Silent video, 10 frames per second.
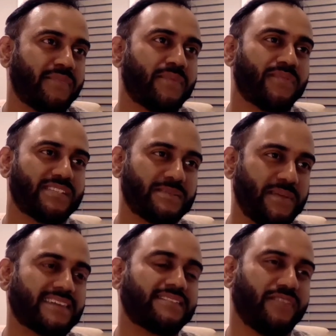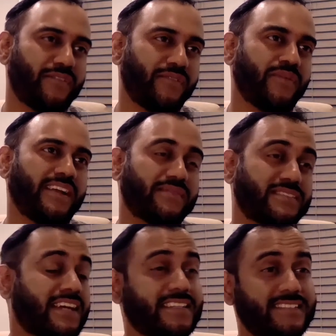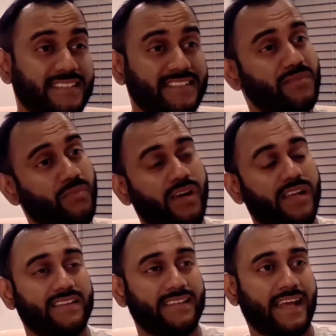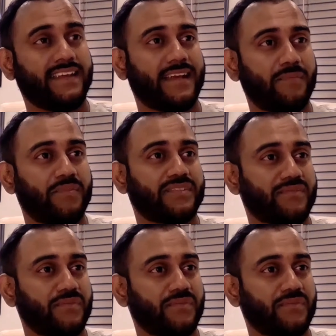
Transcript: the perspective of everyone outside, because this is what 99% of the